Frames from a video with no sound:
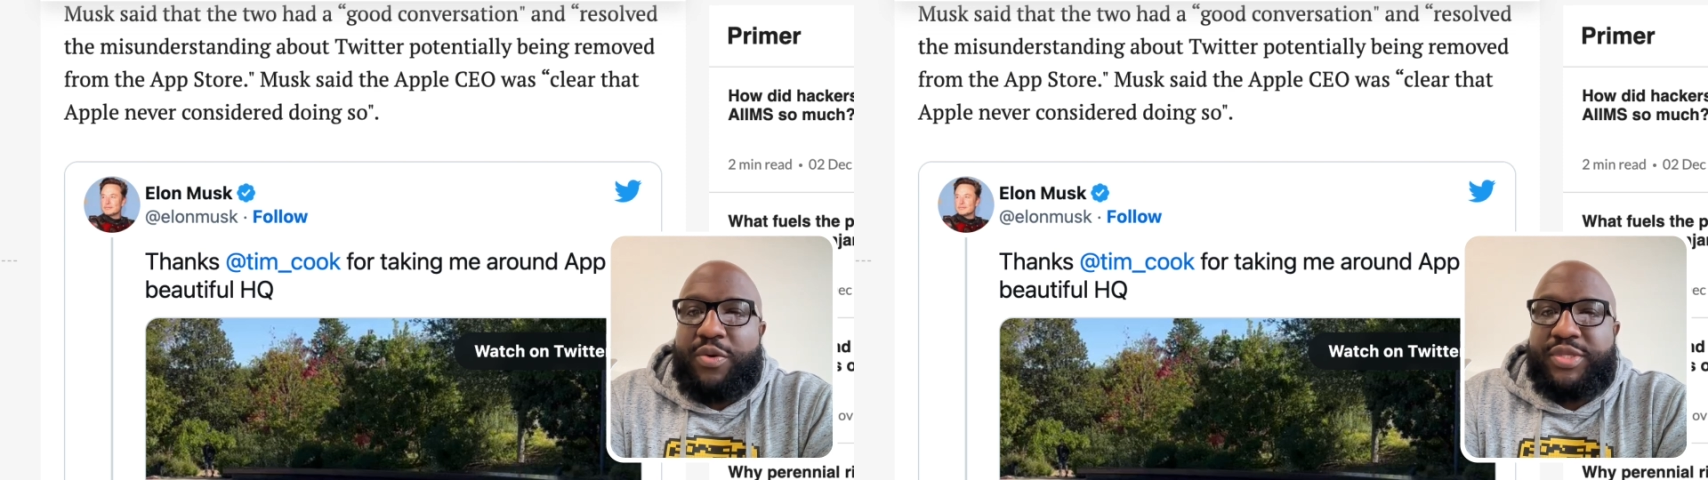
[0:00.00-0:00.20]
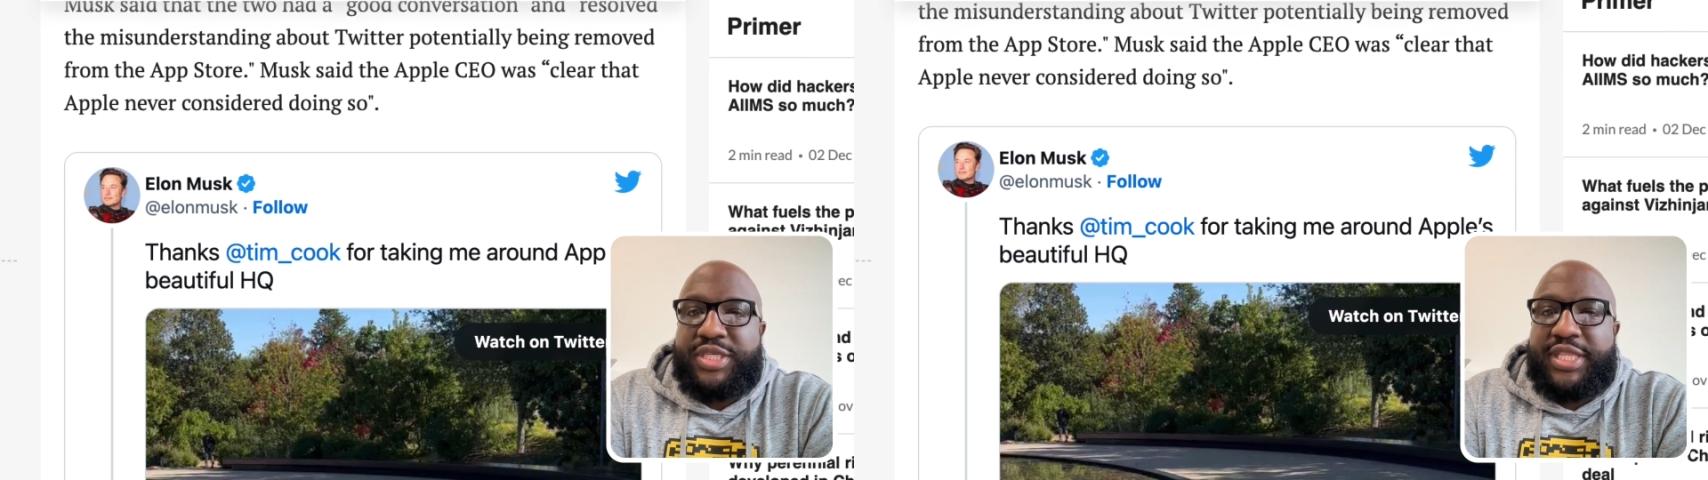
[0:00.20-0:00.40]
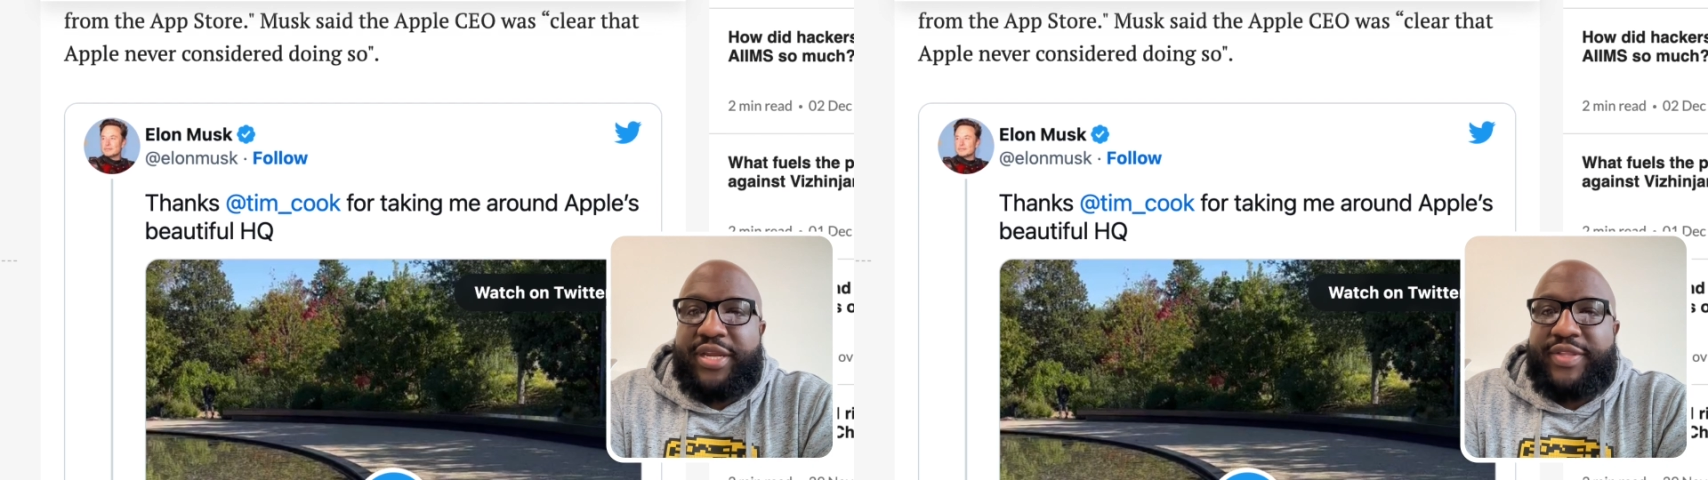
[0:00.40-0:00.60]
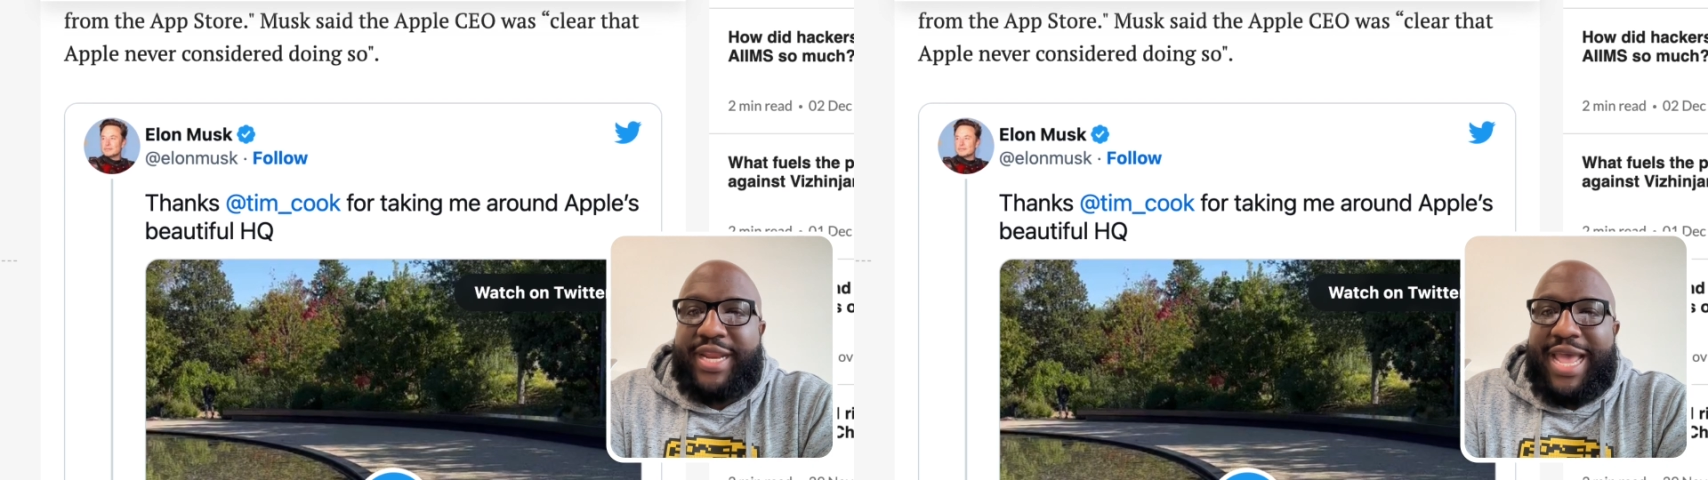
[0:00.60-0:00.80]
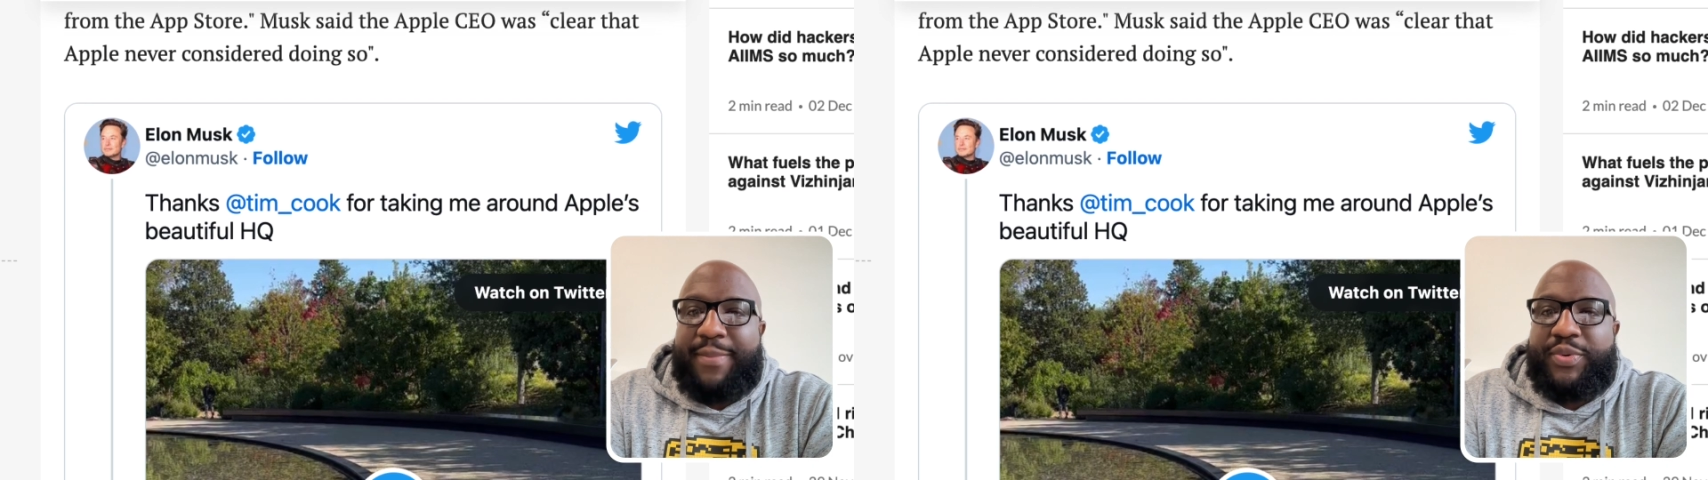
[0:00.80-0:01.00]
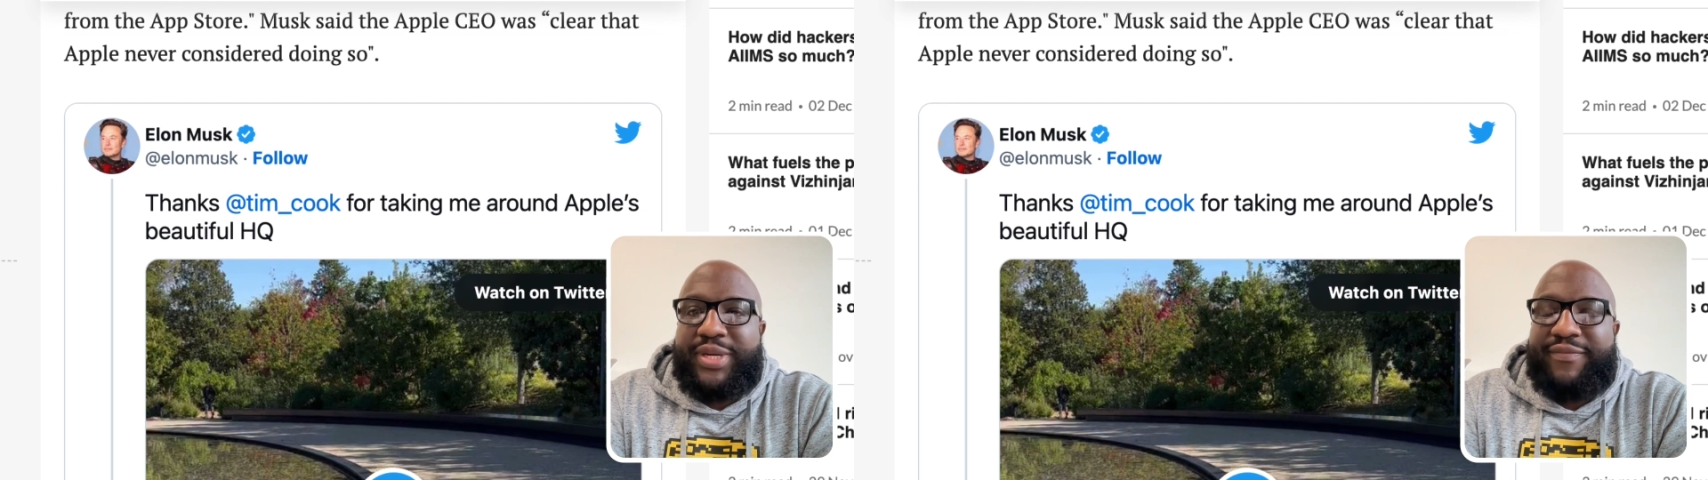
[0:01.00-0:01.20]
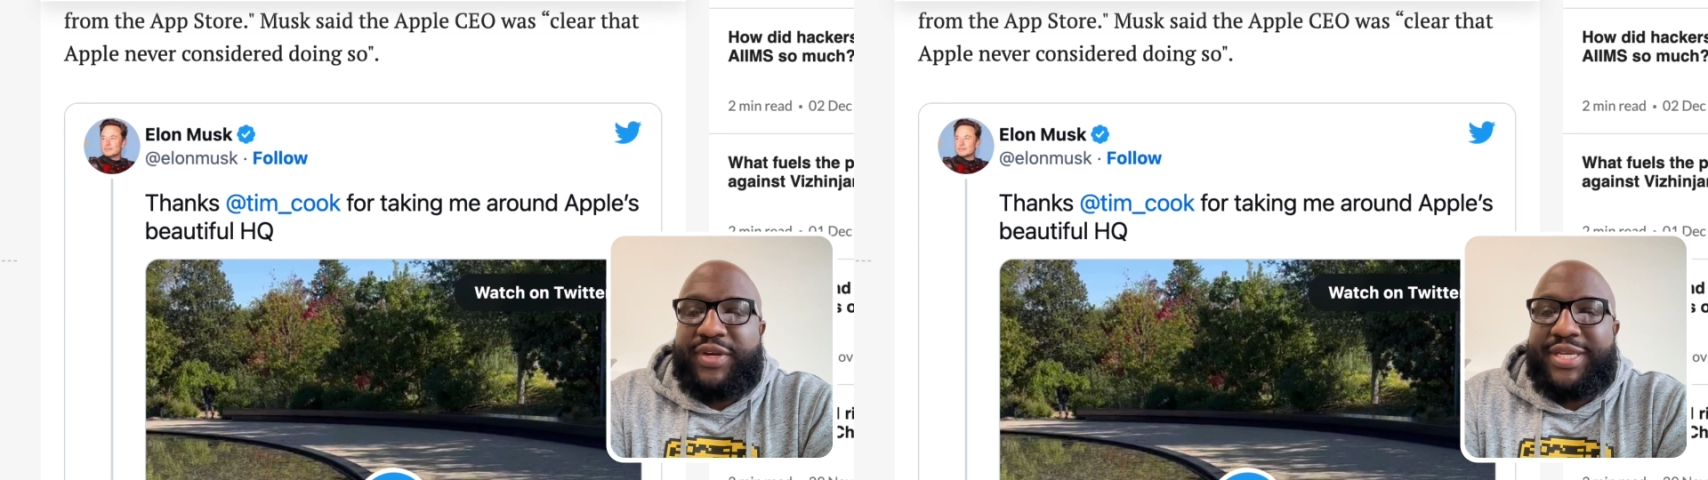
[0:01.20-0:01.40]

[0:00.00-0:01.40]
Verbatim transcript: was clear that Apple never